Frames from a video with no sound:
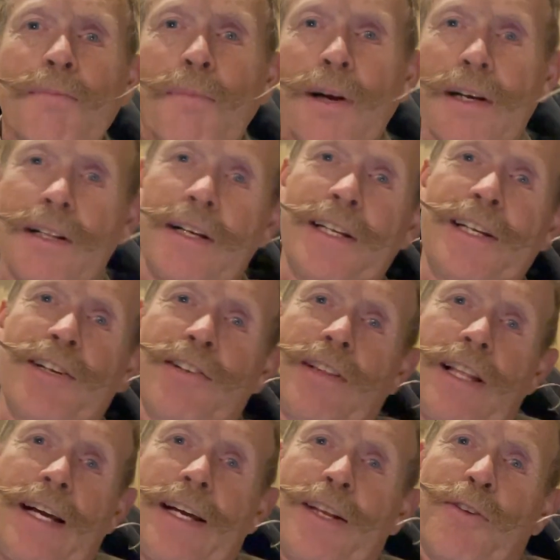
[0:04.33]
Mark Lyon here,
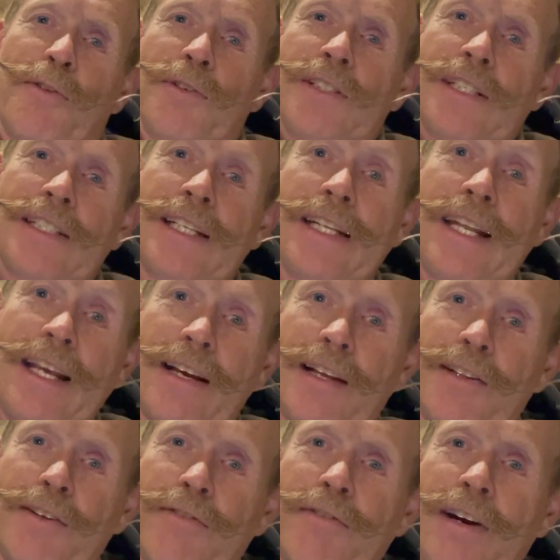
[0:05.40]
Lyon Horses. Today, got a
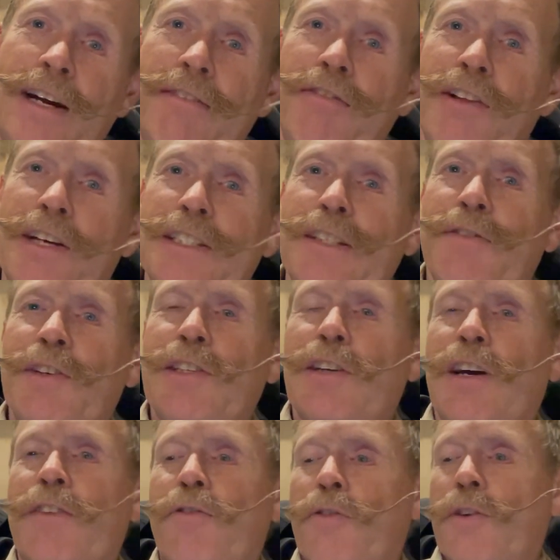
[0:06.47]
little Friday philosophy
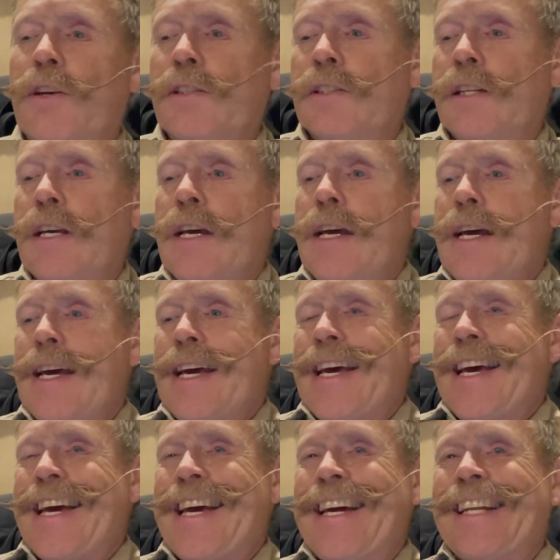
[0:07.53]
talk for us.
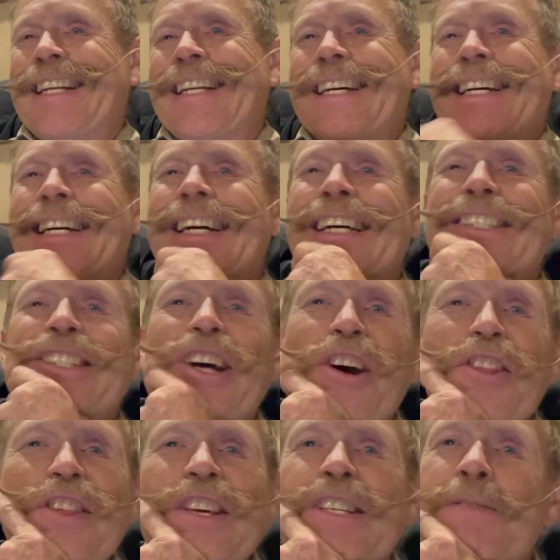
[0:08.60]
And uh, I saw
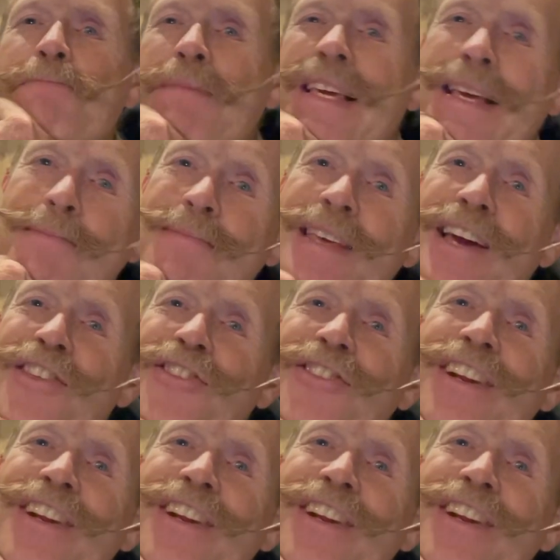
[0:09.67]
this meme the other